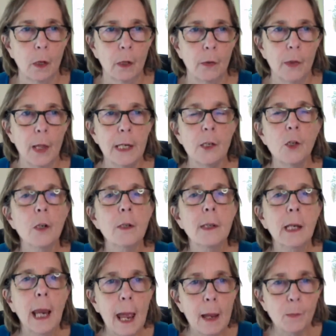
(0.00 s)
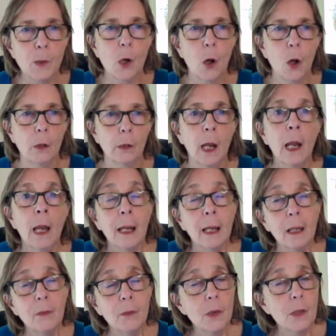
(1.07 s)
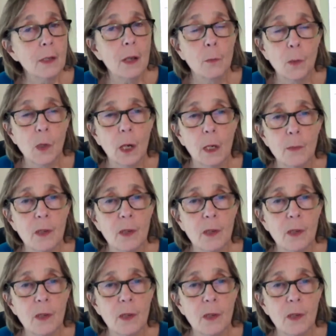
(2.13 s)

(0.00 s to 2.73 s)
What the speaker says: They just kept on. Even sometimes,